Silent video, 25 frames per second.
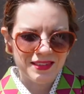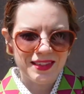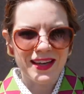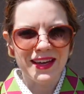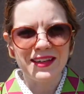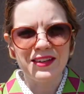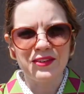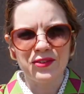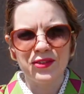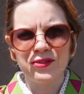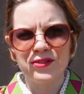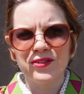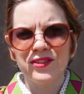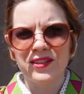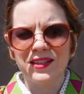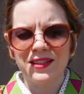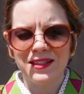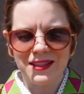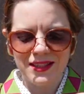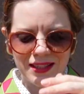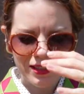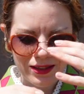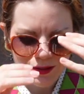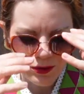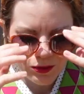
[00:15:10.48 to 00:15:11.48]
I don't know if you
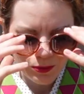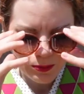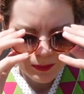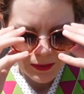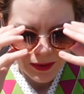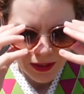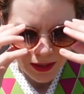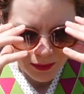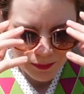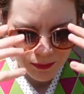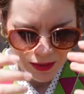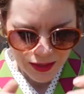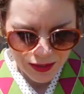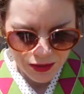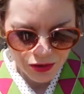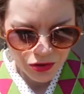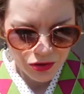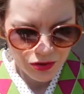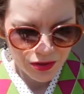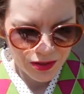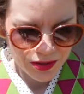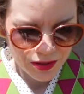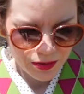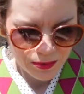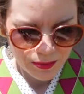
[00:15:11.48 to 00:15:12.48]
can tell, but I'm
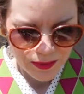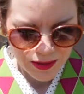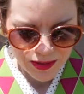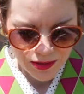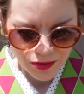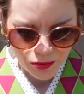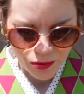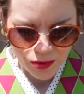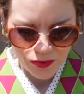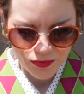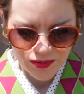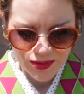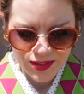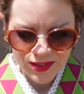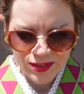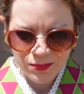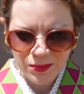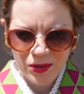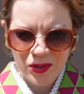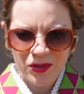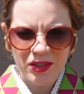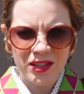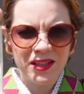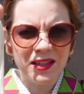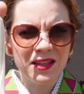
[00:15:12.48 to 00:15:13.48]
actually quite nervous
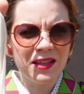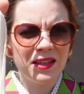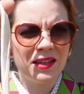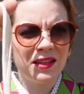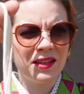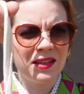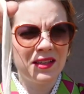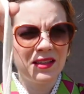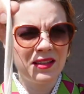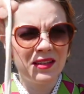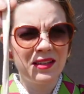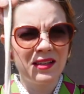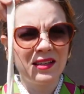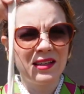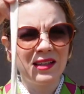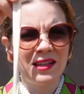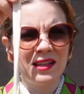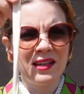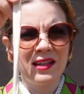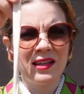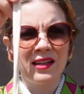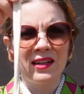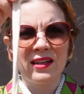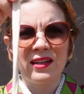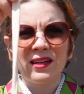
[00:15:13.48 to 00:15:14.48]
about it.
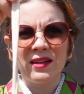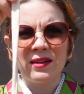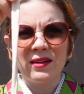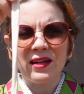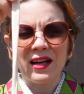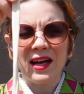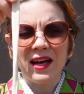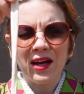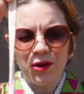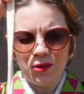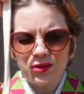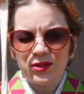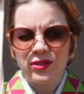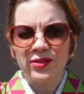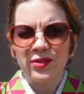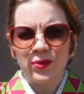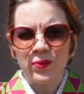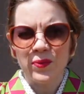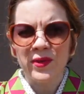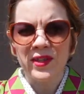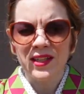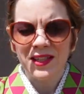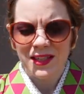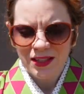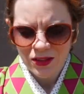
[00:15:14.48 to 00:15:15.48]
I also
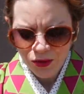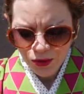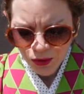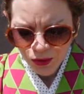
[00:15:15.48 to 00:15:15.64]
don't want to get